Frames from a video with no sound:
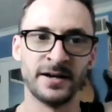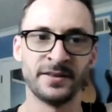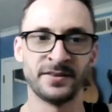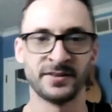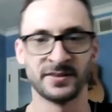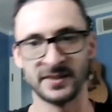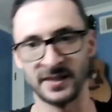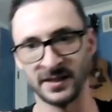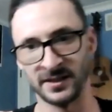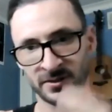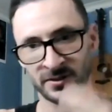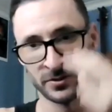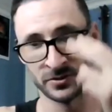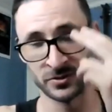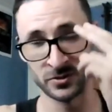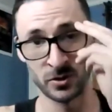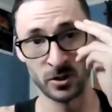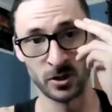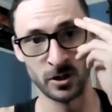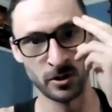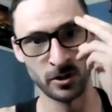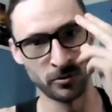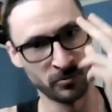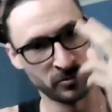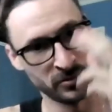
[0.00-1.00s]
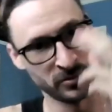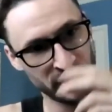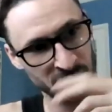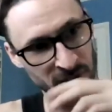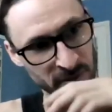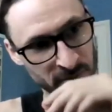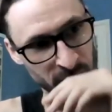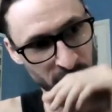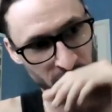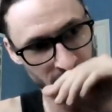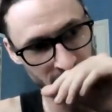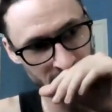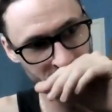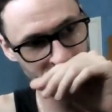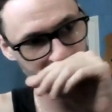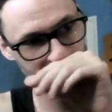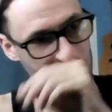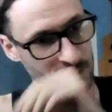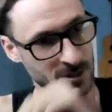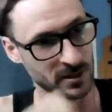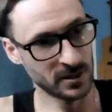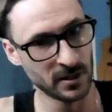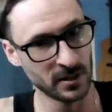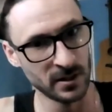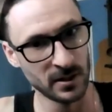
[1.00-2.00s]
I think that those are all really good points.
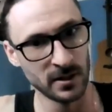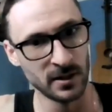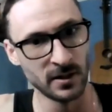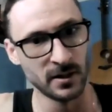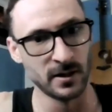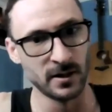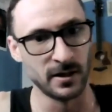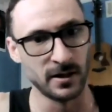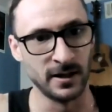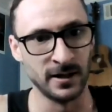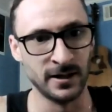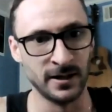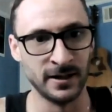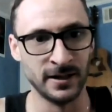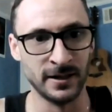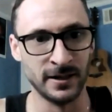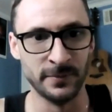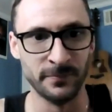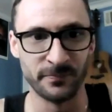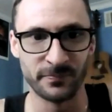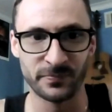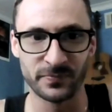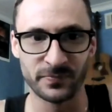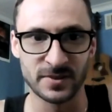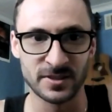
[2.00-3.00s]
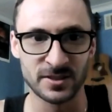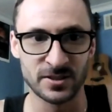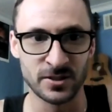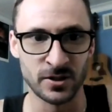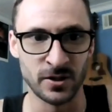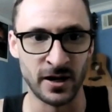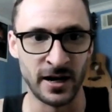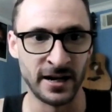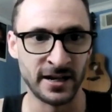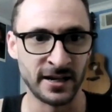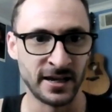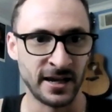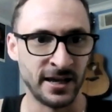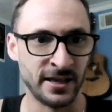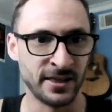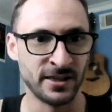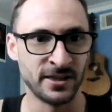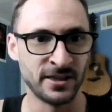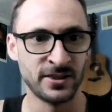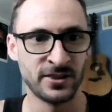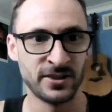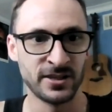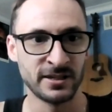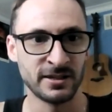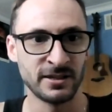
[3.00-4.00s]
So I
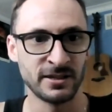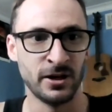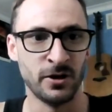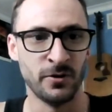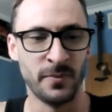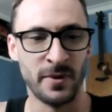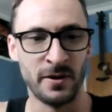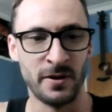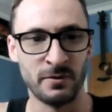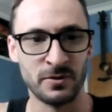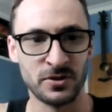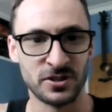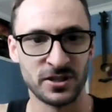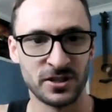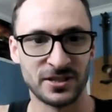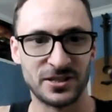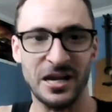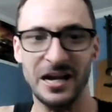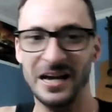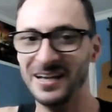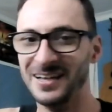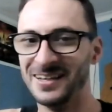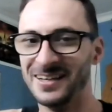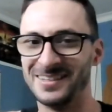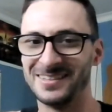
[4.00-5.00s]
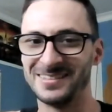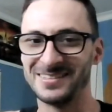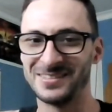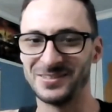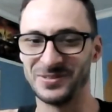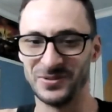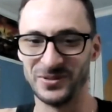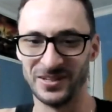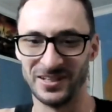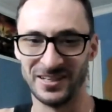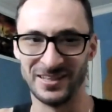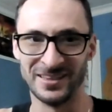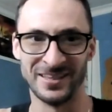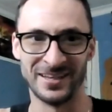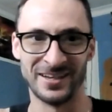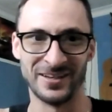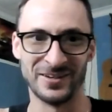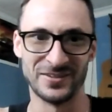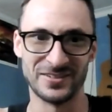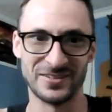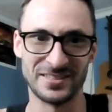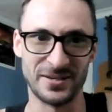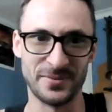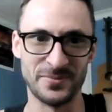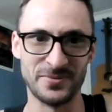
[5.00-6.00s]
think maybe we should get to a
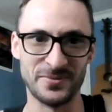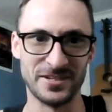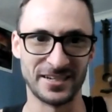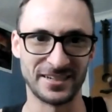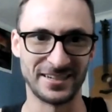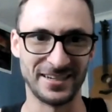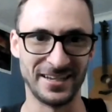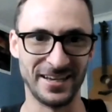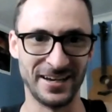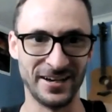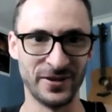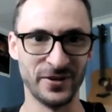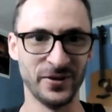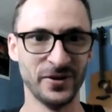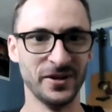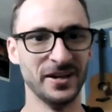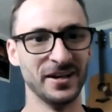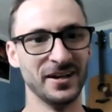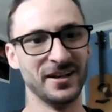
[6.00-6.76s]
lighter subject now.